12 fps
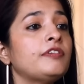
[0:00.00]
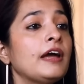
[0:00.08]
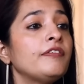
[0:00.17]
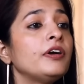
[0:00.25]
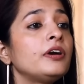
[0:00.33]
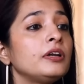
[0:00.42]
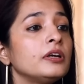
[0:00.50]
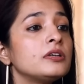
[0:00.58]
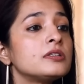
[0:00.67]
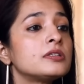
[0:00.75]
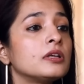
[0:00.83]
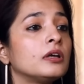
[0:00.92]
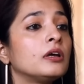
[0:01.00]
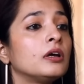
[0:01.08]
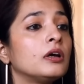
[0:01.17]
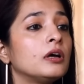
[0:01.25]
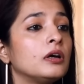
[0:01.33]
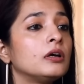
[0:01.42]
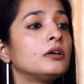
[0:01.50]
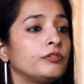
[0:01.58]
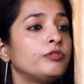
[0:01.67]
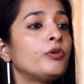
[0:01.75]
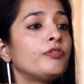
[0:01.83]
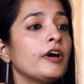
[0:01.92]
500 years,
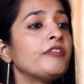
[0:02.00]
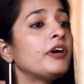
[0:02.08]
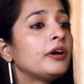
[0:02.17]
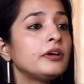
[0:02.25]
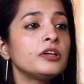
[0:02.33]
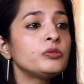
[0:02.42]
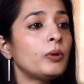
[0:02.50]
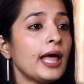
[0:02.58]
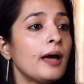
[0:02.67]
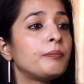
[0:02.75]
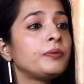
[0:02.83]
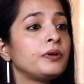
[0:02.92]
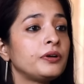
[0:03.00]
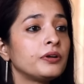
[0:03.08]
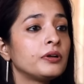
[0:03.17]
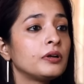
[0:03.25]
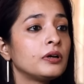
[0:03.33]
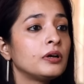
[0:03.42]
4 500 years, what happened?